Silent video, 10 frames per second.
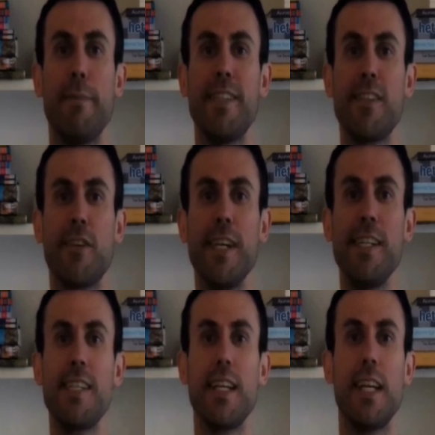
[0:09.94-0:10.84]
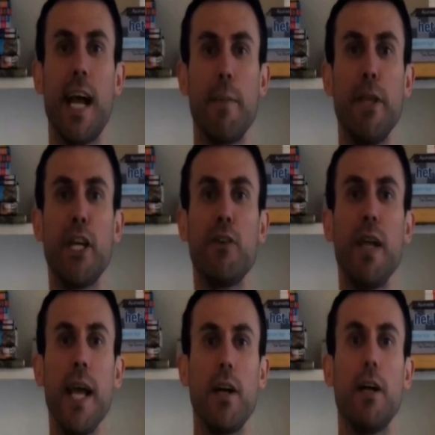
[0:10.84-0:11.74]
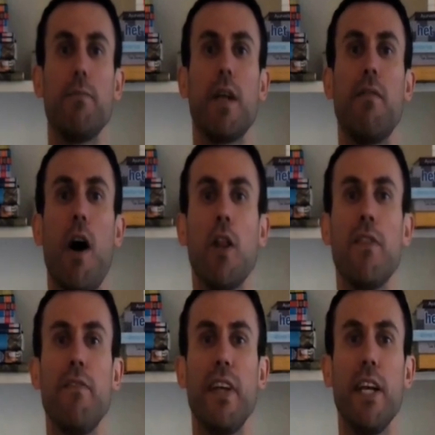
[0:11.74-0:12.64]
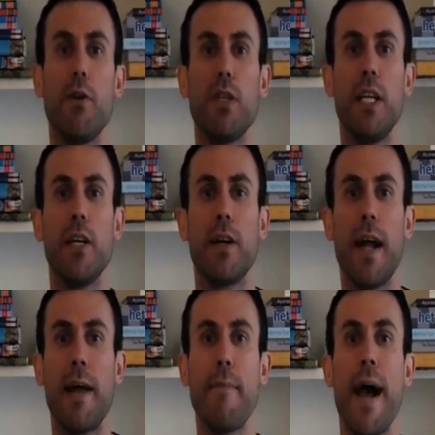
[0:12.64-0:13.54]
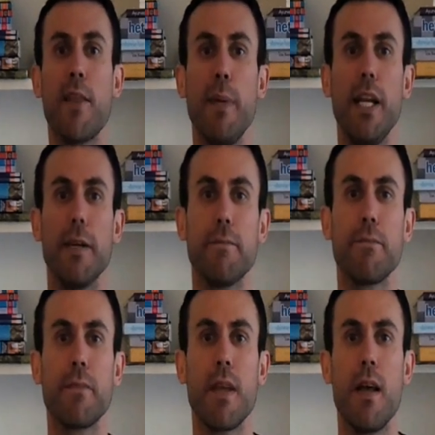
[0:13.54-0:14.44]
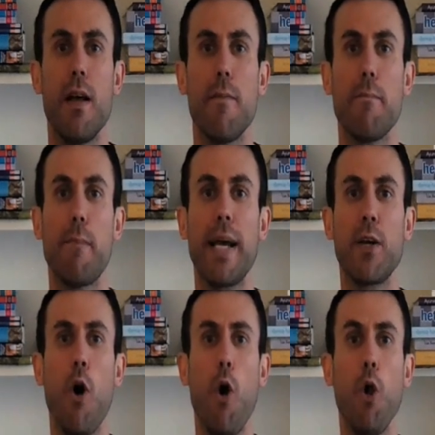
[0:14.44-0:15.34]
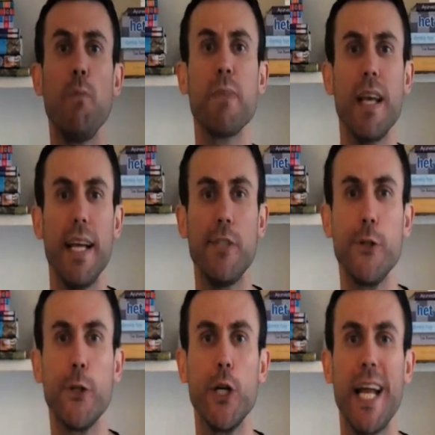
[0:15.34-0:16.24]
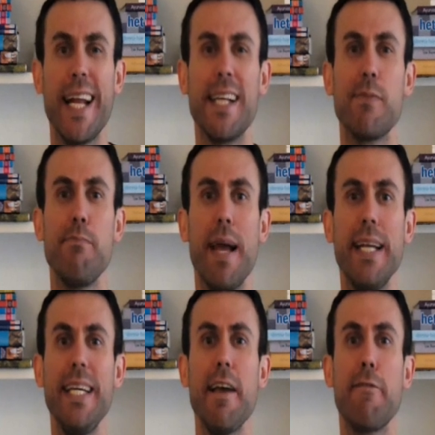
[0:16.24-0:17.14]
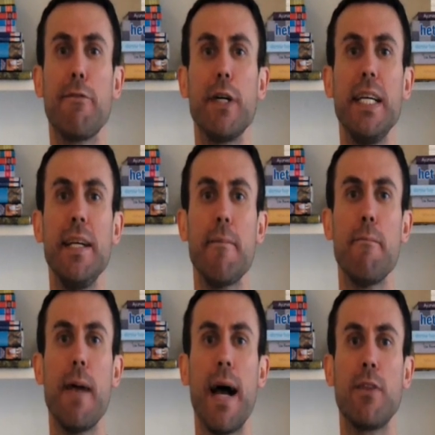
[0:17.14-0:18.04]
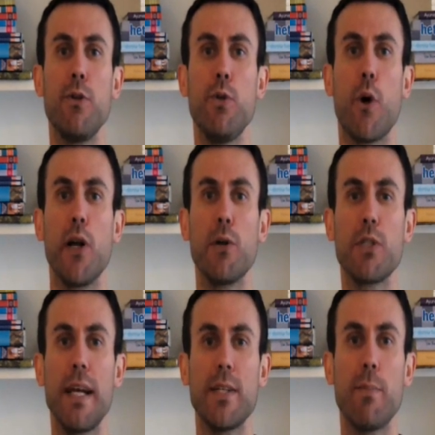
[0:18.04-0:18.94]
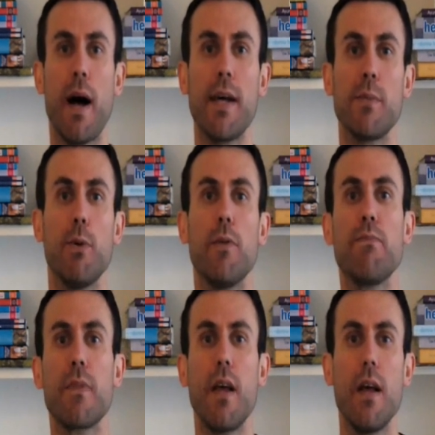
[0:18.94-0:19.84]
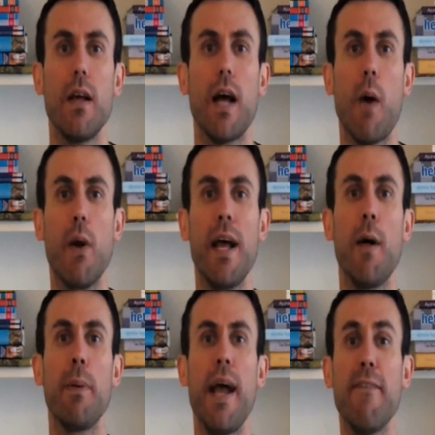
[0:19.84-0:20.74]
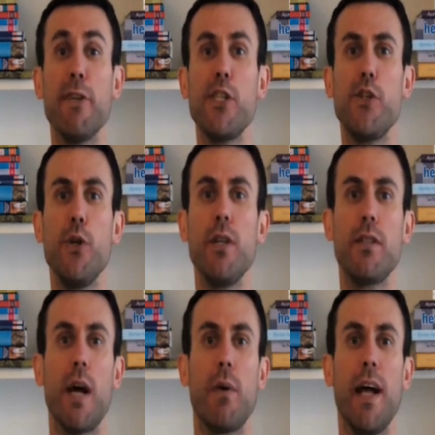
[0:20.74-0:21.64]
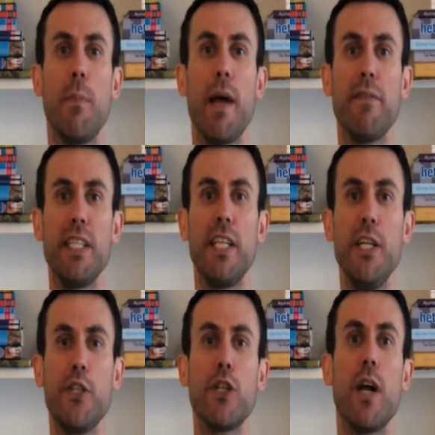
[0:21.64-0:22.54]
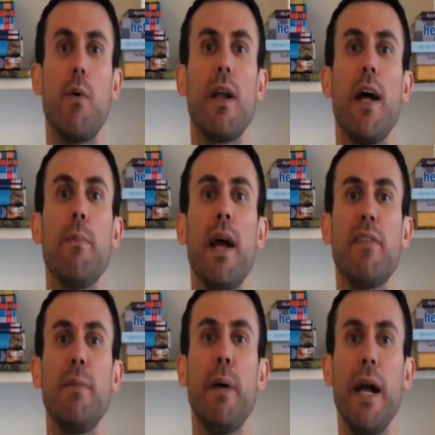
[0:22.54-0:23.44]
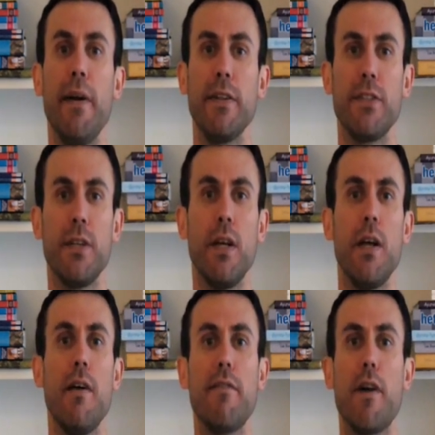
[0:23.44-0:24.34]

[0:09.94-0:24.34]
My name is Chris, and I am the creator of all of the videos here at Math Meeting. My goal is to create as many free math tutorials as possible. I want to help every student, I want to help every teacher, I want to help every parent,